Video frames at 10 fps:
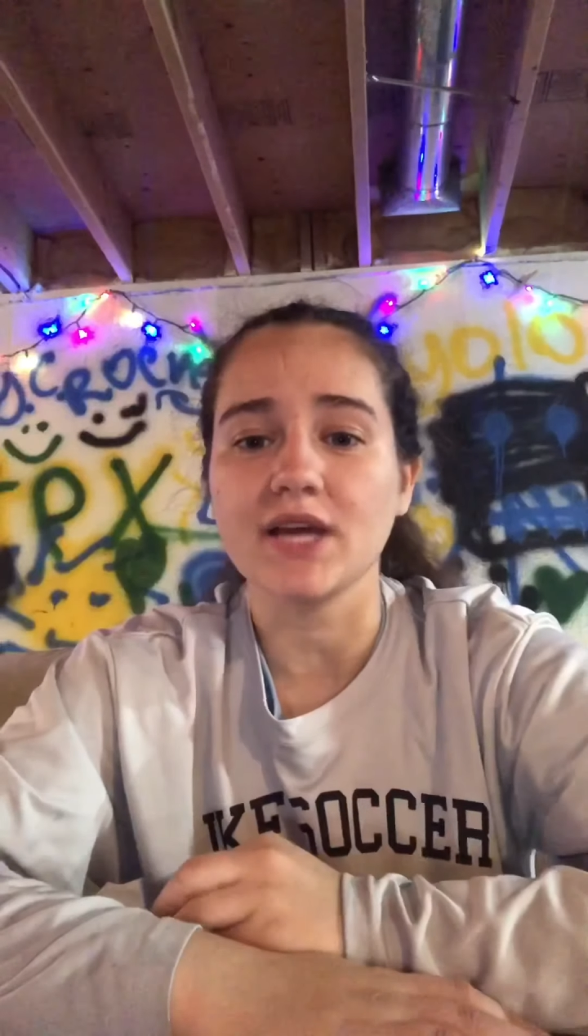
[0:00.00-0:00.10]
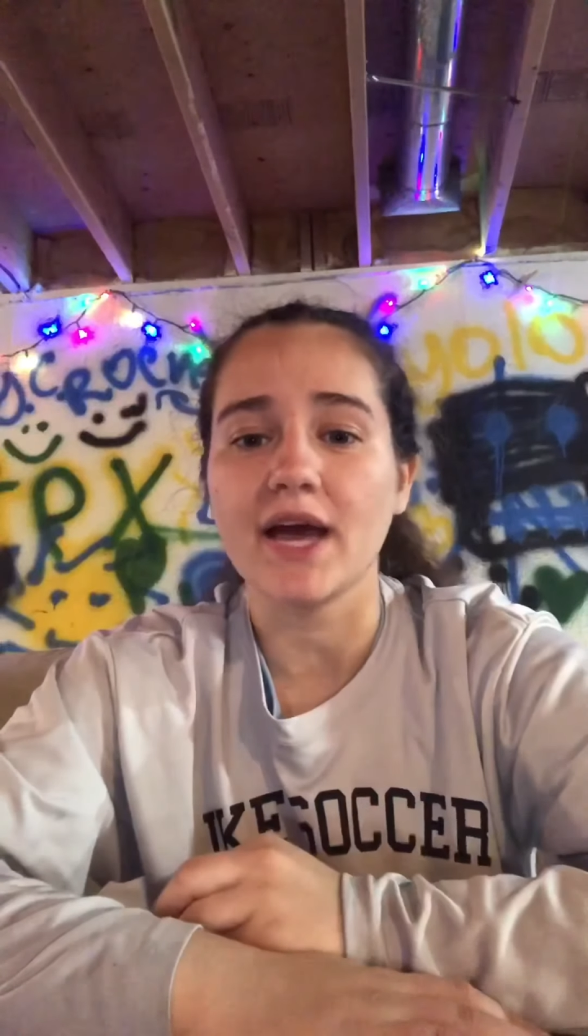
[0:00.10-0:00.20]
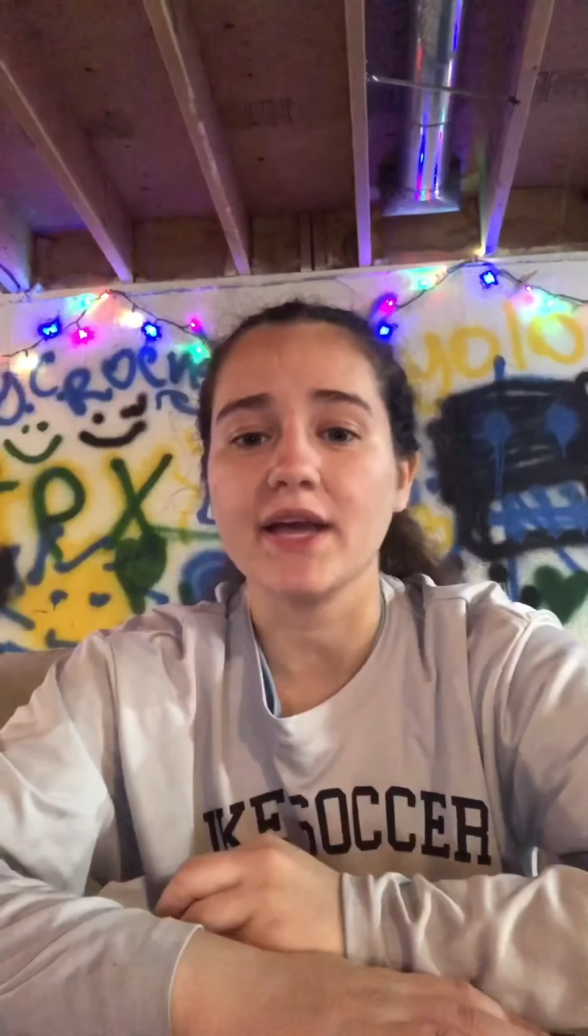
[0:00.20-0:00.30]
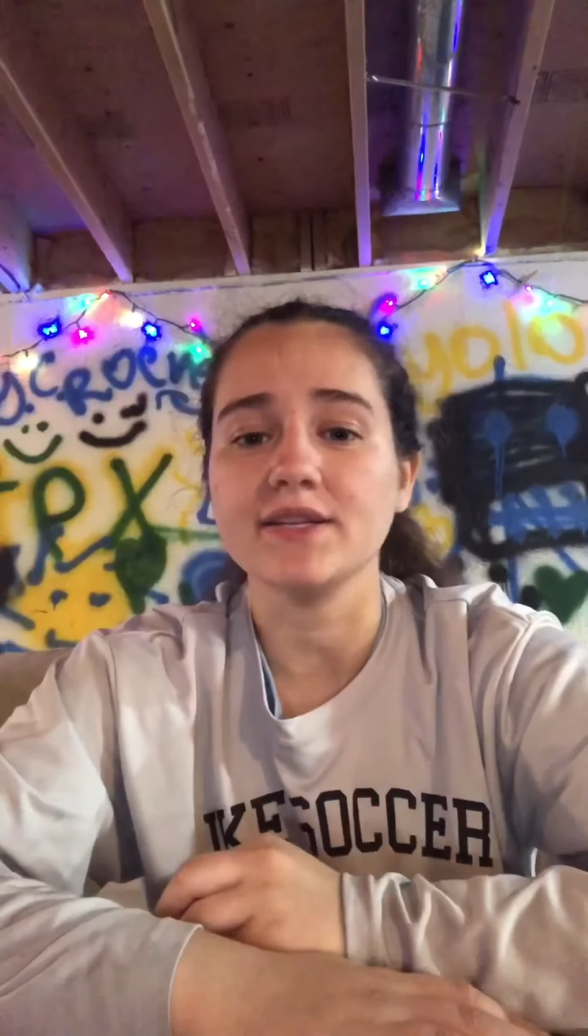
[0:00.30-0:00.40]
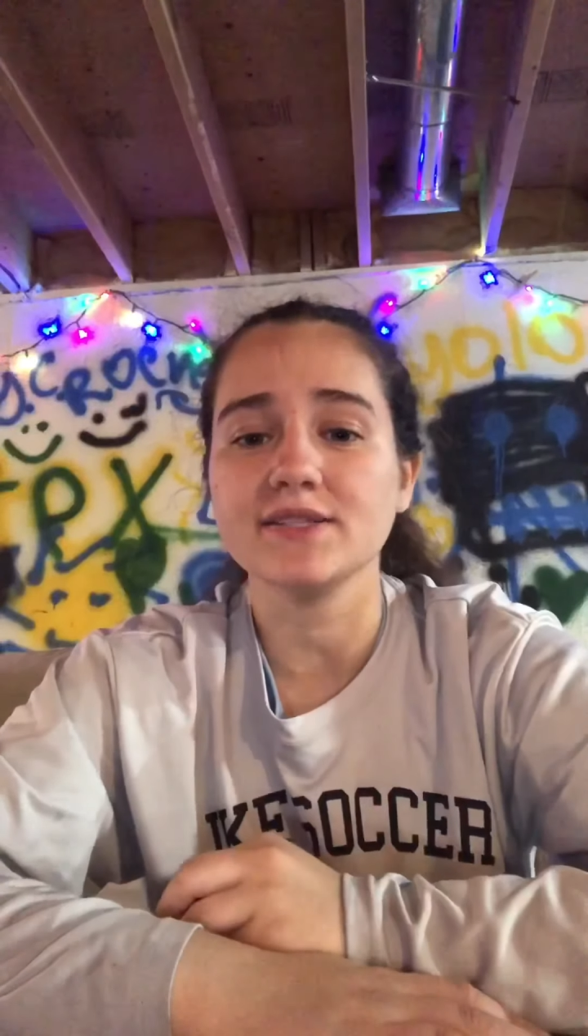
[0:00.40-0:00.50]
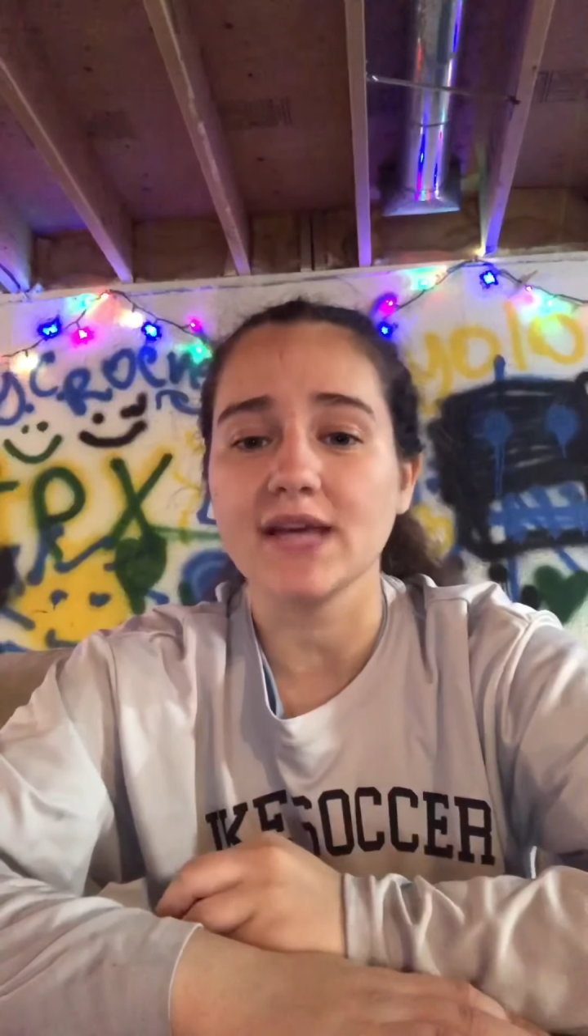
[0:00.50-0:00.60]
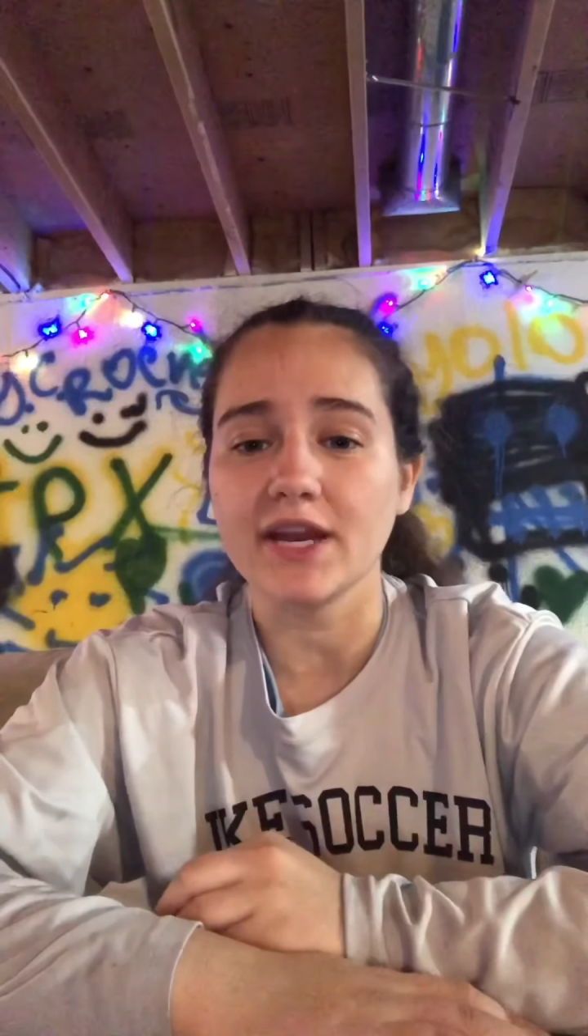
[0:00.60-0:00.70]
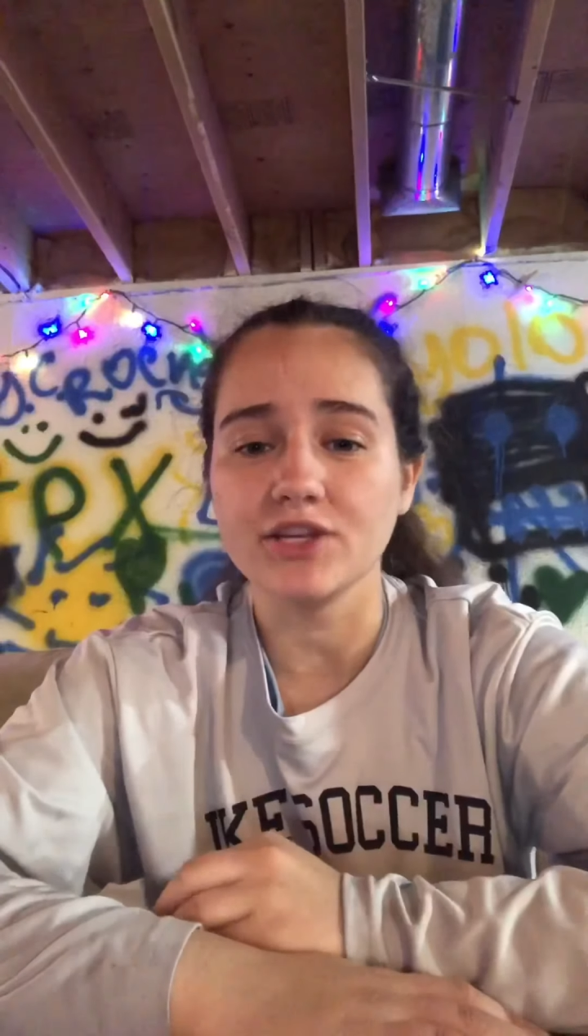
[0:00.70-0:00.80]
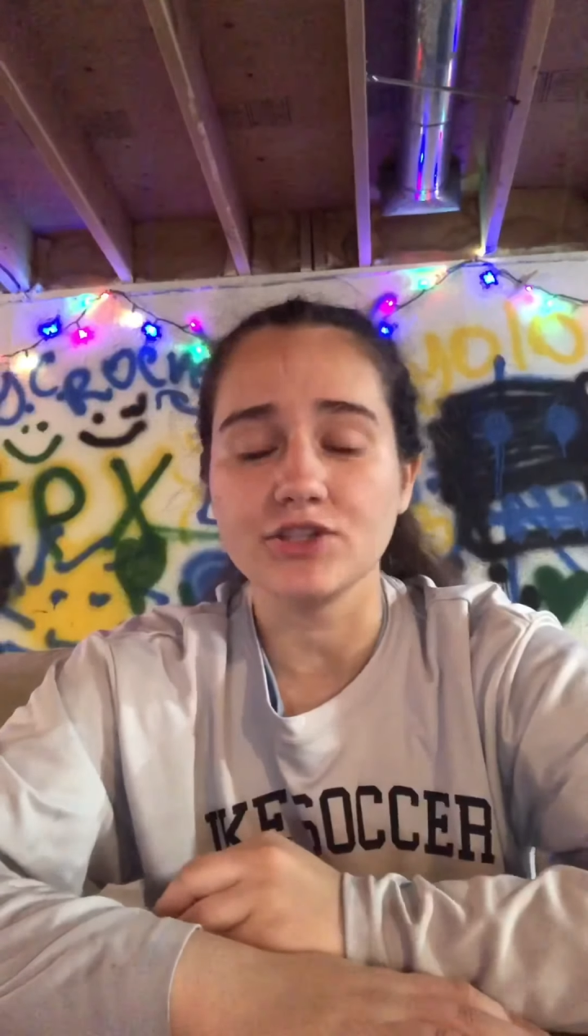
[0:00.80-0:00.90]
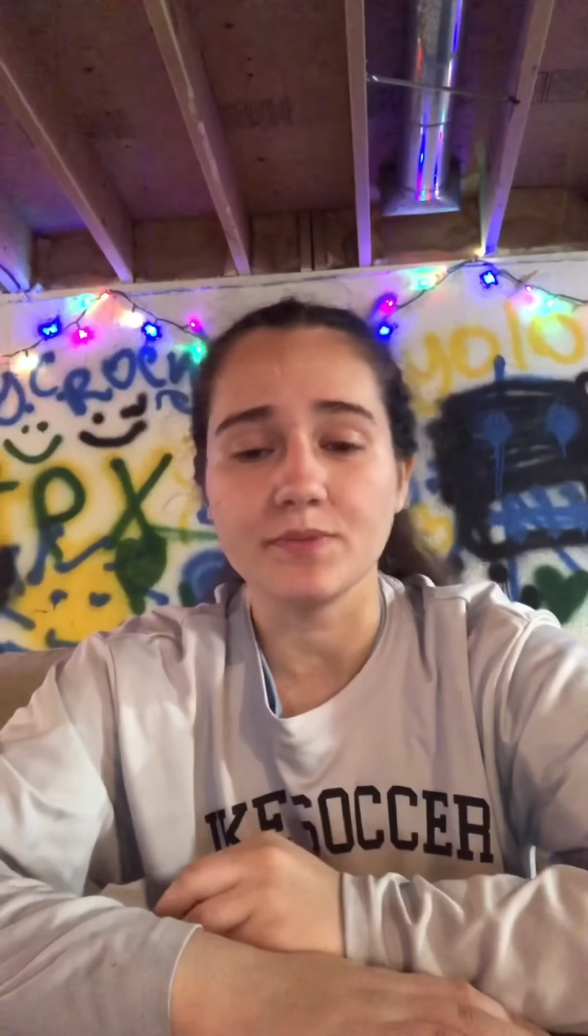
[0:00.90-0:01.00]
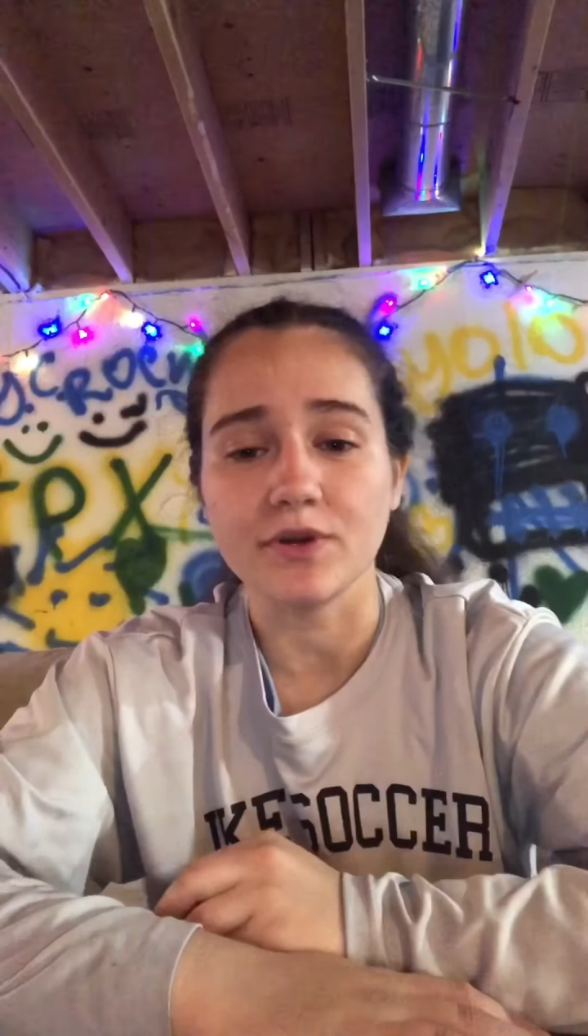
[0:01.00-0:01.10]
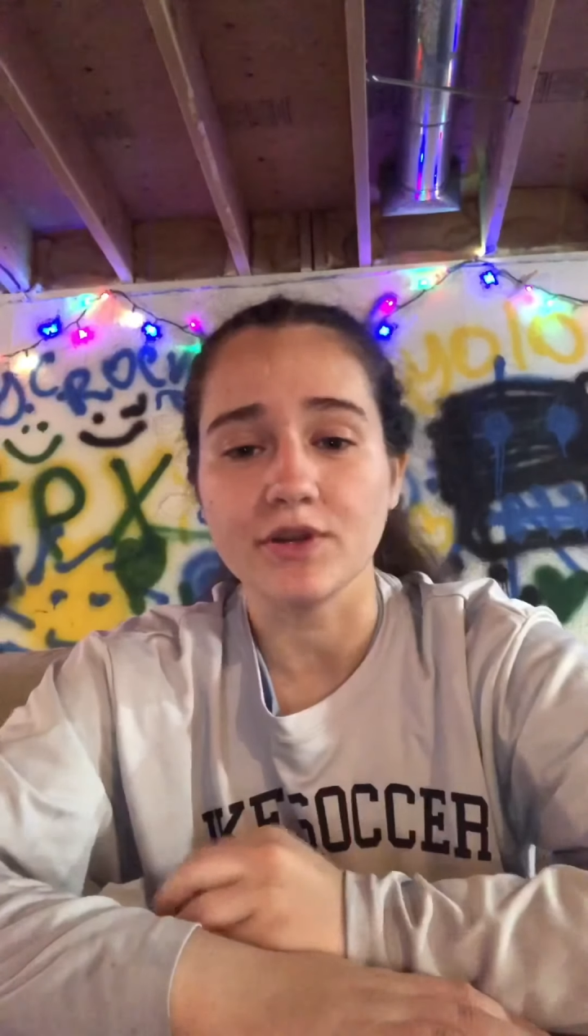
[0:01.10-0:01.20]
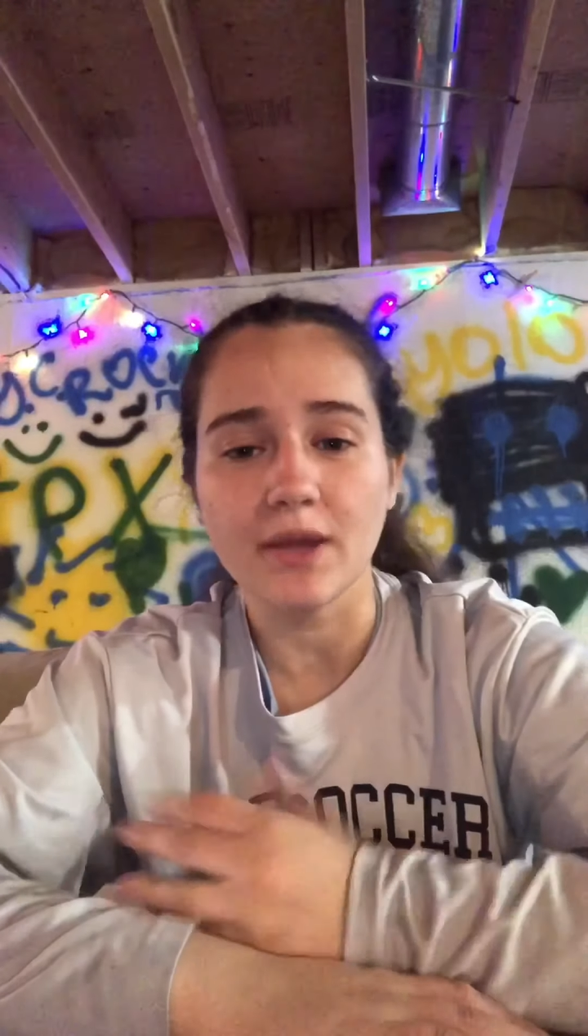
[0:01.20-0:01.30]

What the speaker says: I decided to build